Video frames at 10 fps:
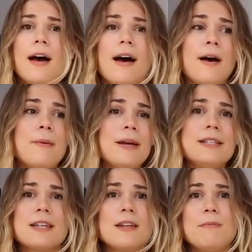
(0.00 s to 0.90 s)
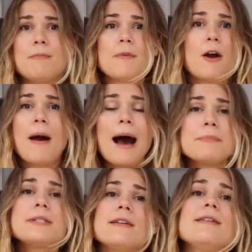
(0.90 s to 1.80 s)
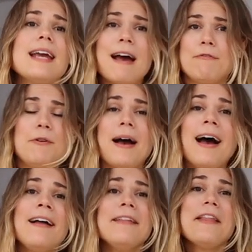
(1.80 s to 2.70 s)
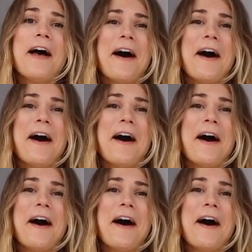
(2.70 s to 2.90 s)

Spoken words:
It's going to go absolutely everywhere.